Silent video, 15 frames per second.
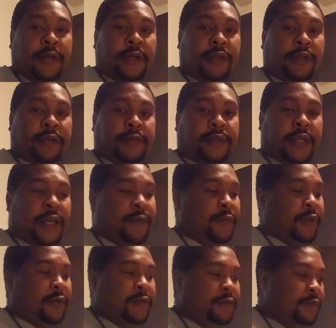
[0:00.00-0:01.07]
You know what I'm saying?
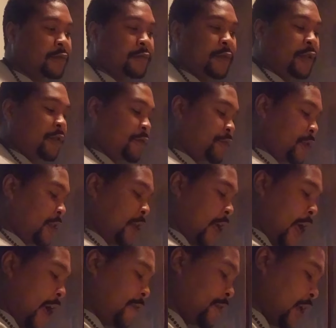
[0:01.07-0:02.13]
We don't really
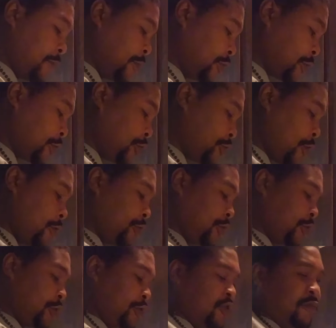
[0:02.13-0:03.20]
have that much control. It's
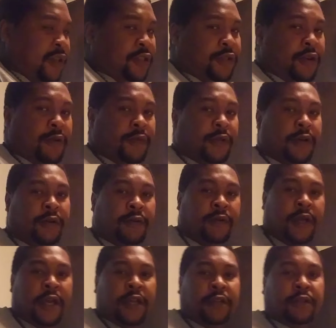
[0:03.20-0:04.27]
just too much going on.
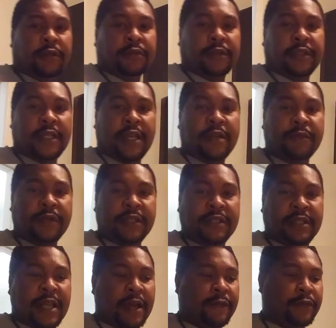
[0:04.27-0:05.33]
You know what I'm saying?
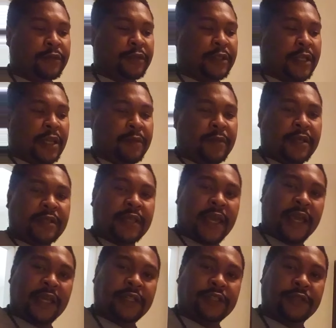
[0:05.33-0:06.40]
With devils, demons,
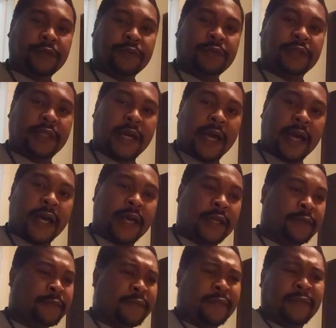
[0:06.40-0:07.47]
angels,
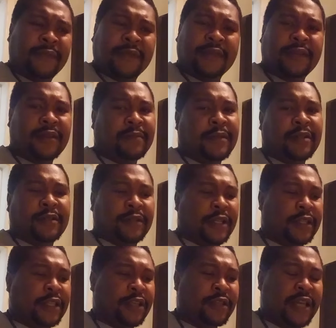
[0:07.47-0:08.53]
God. Come on.
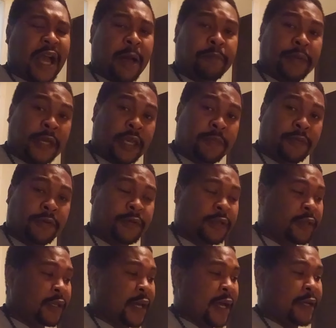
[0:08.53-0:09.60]
And then you got people.
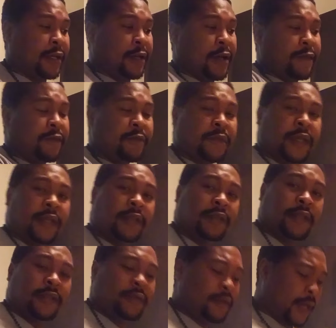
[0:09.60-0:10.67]
Then you got government.
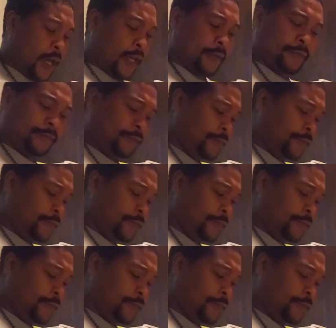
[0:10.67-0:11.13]
Then you got...